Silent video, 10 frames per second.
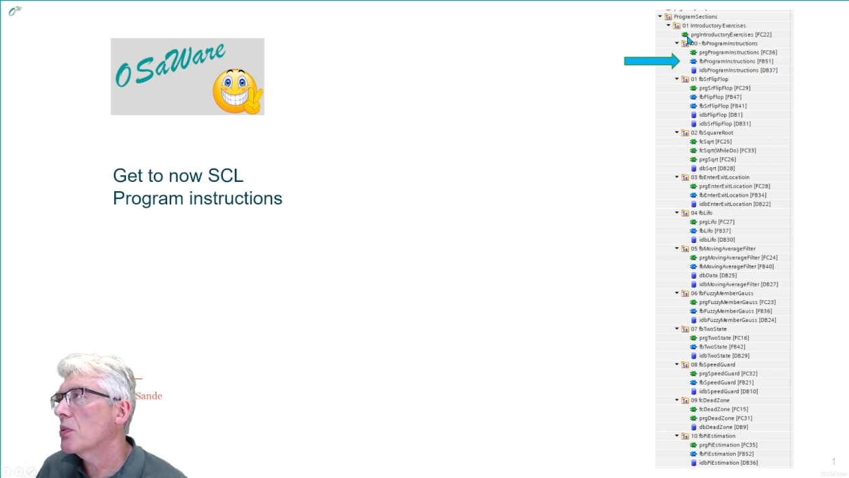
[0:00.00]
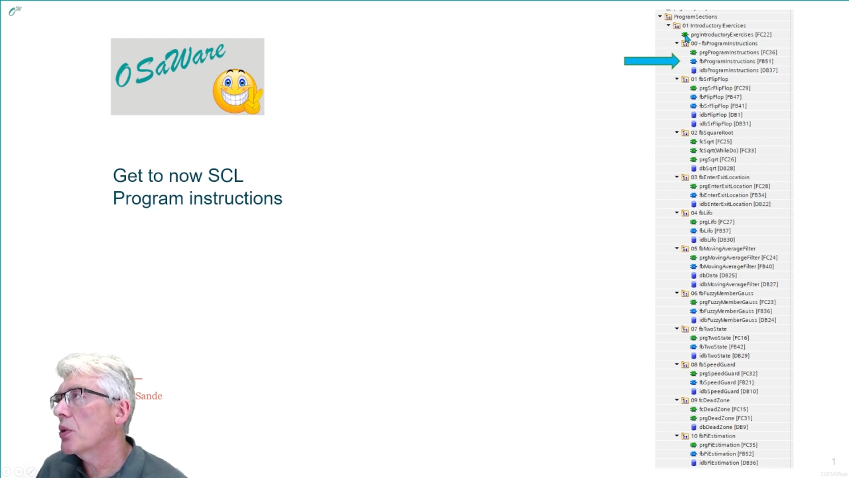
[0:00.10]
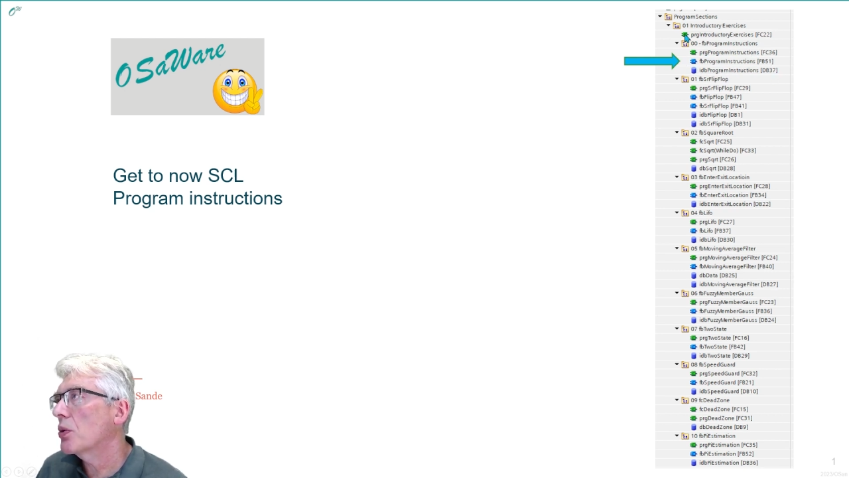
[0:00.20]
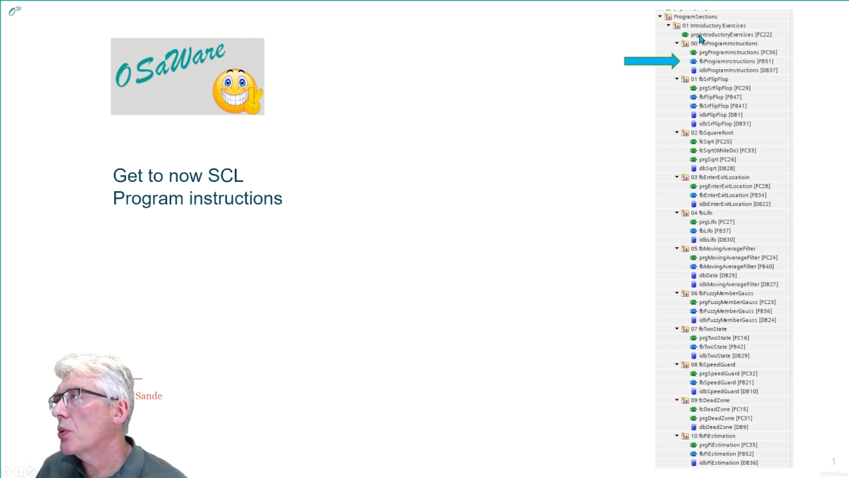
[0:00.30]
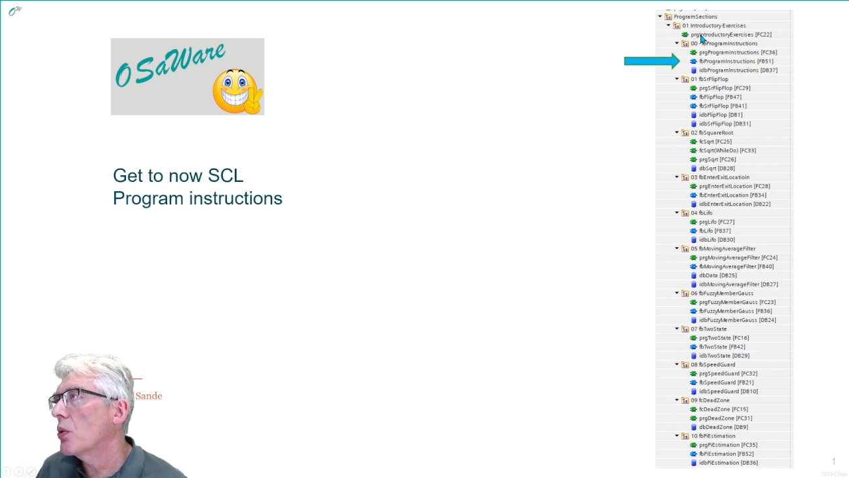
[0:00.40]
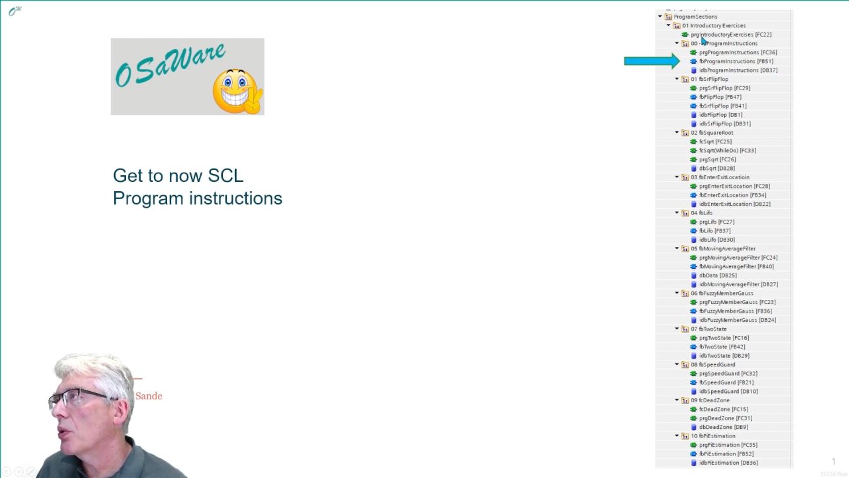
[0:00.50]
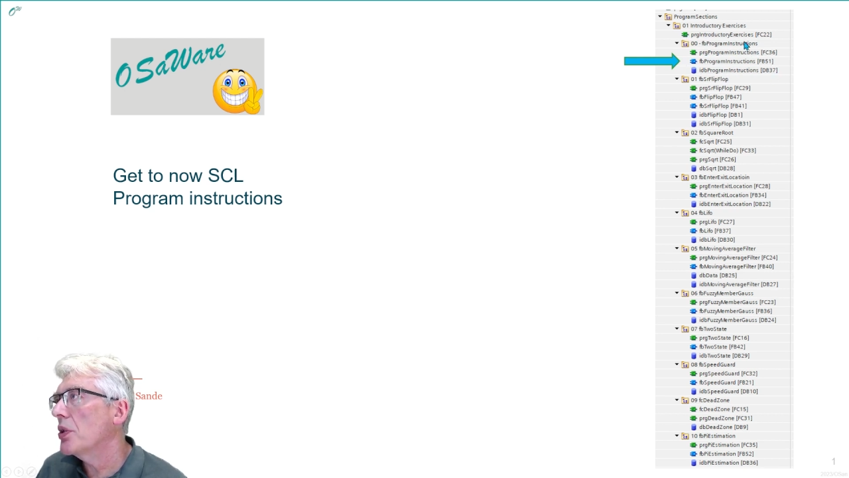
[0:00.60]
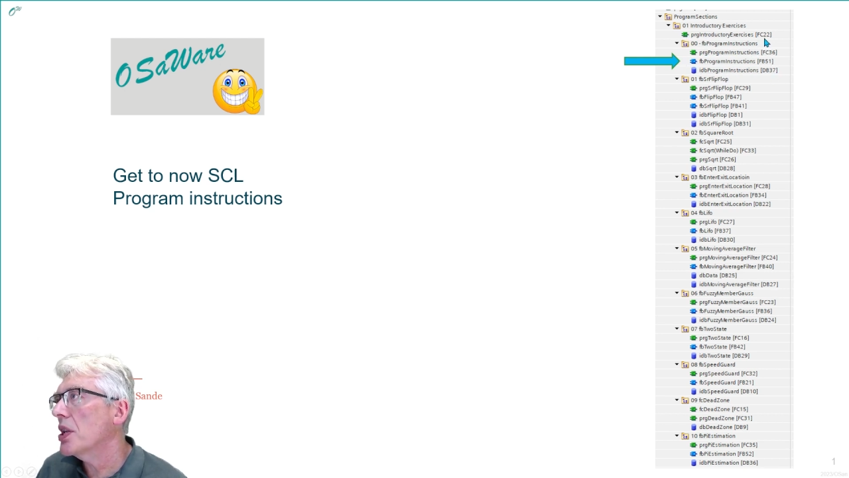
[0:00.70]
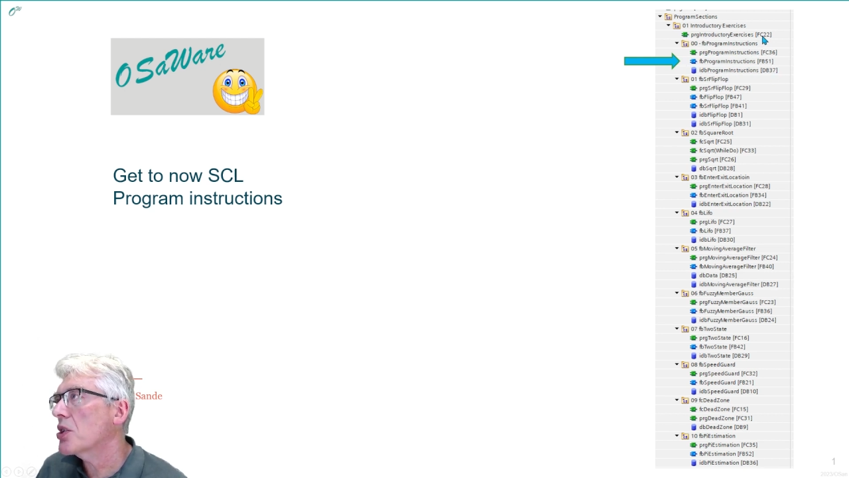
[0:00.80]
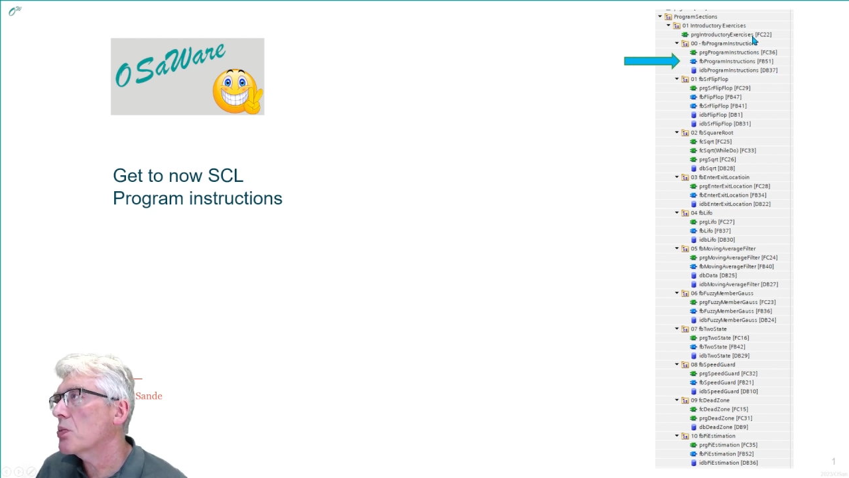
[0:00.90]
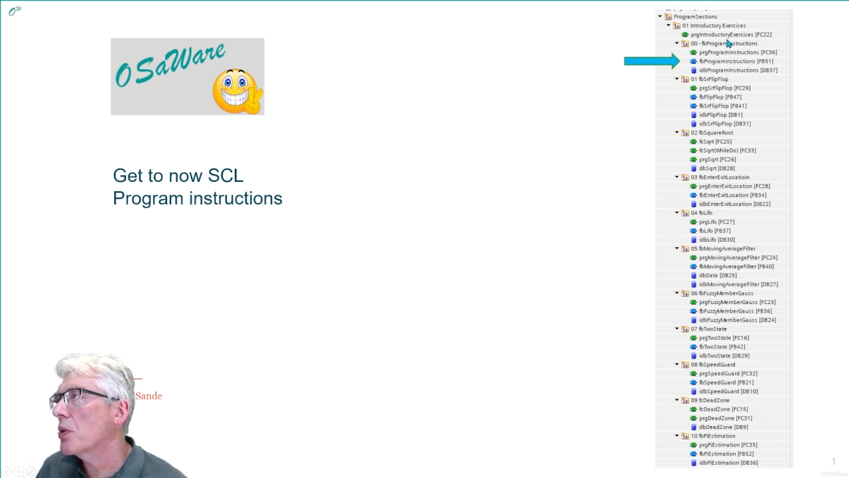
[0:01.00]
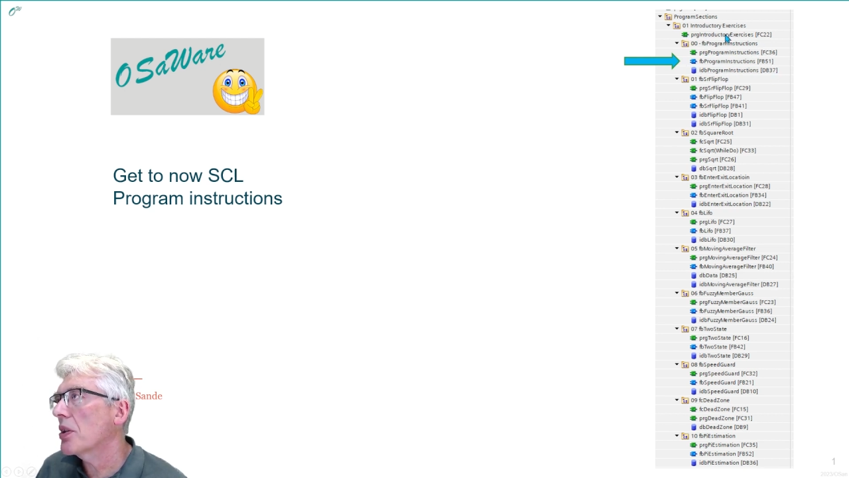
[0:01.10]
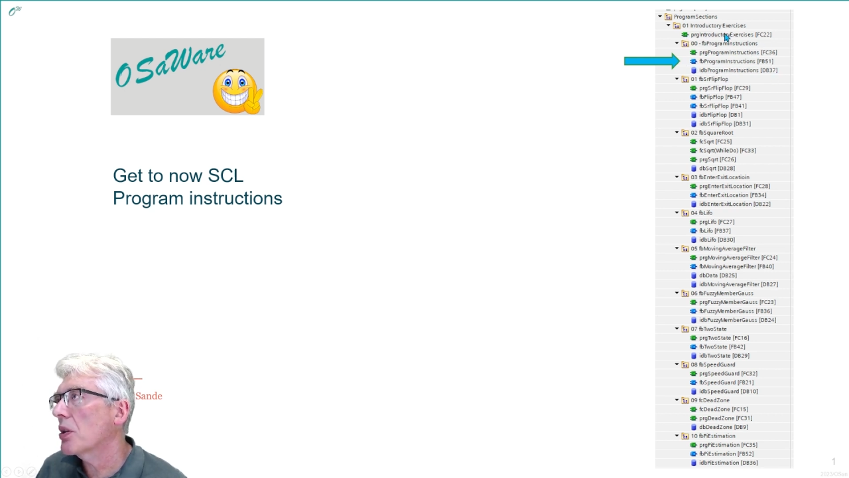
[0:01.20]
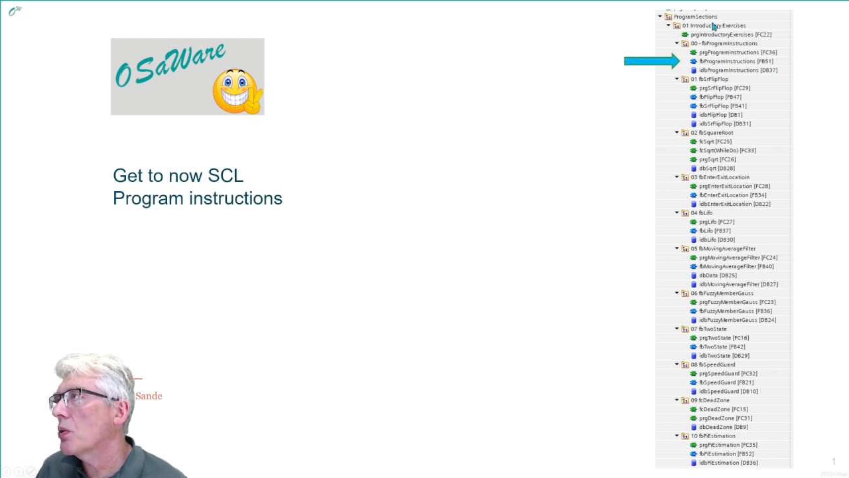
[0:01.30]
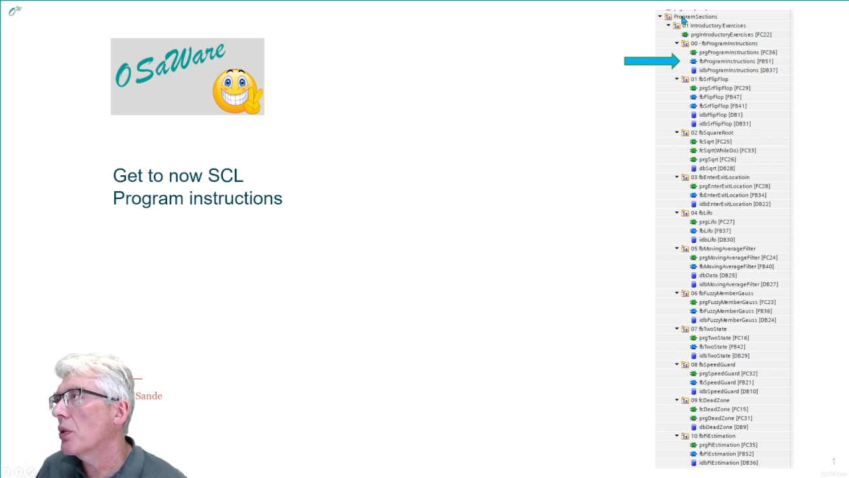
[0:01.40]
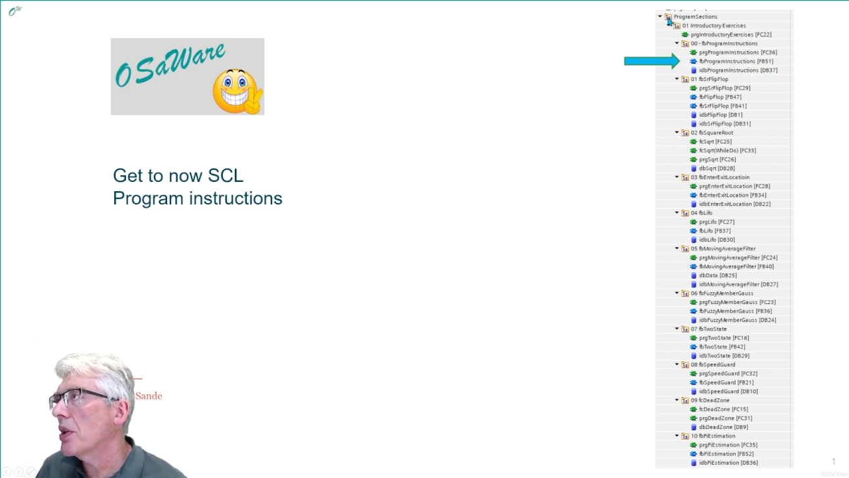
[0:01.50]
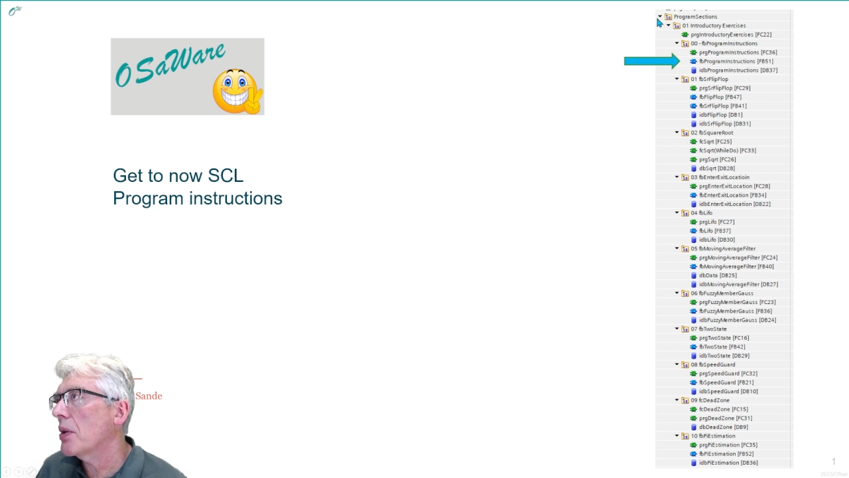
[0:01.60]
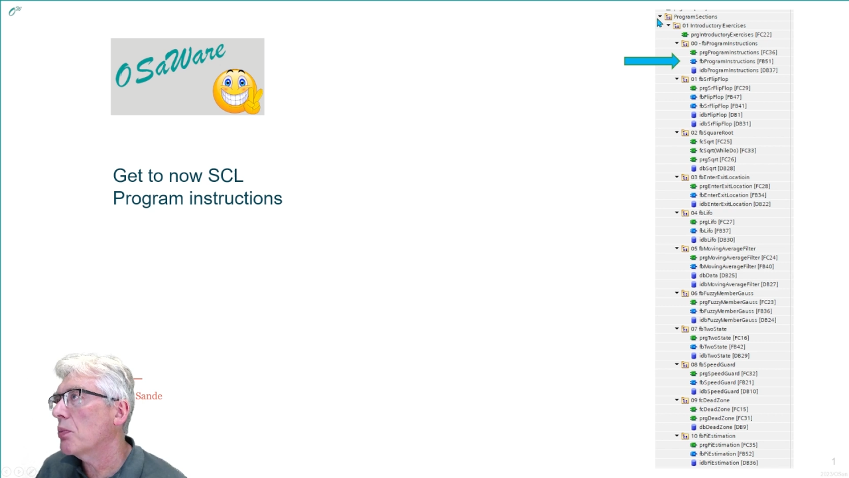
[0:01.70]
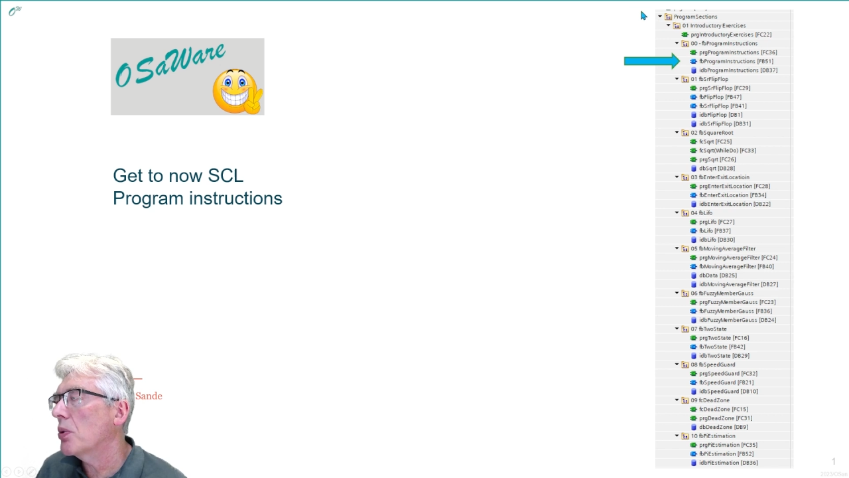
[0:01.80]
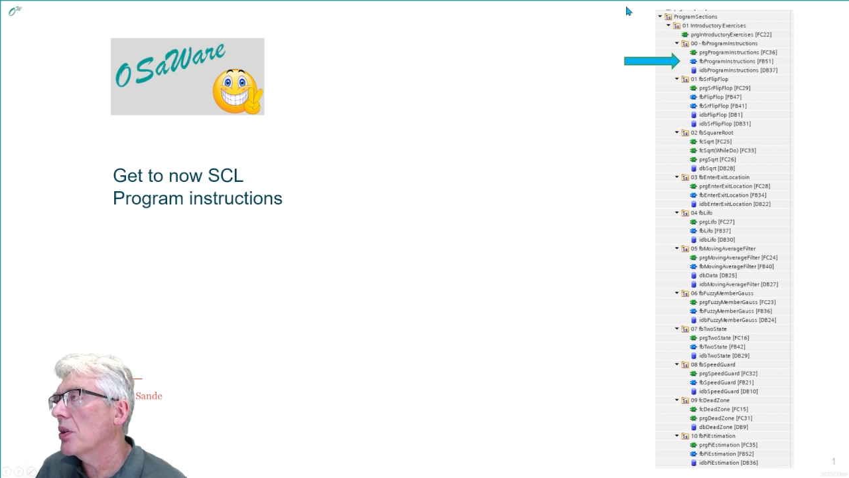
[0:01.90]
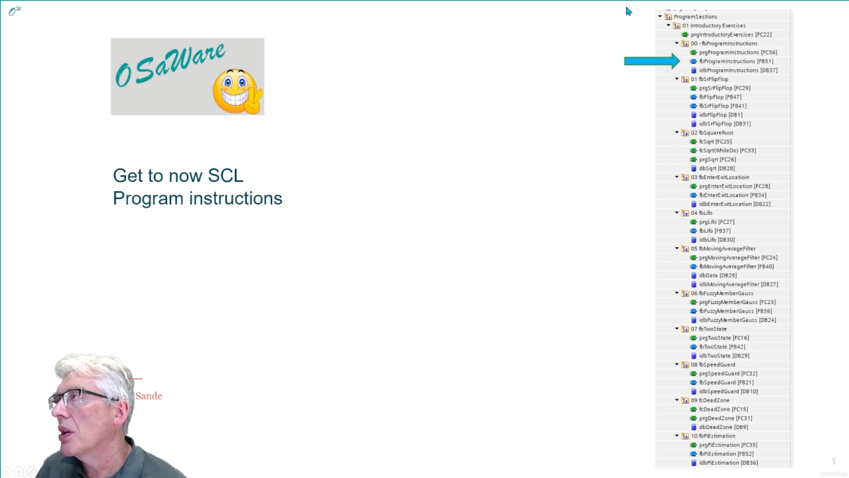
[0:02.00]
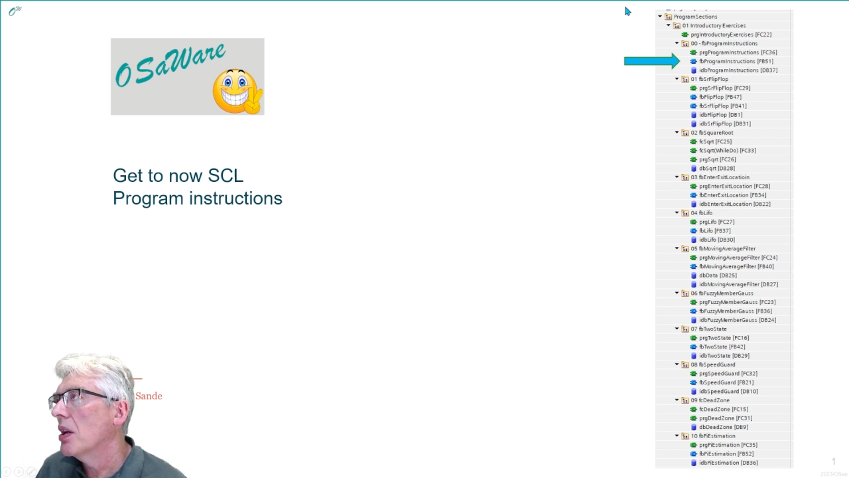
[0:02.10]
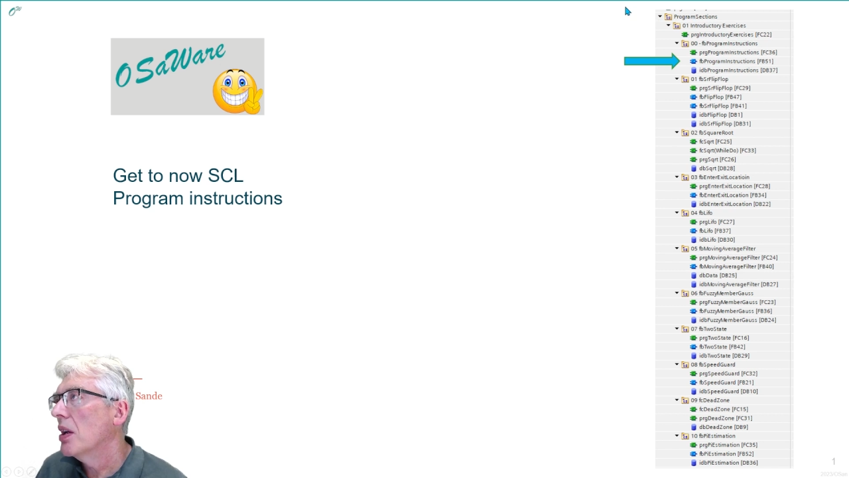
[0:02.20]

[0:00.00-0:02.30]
We could call this one and call that one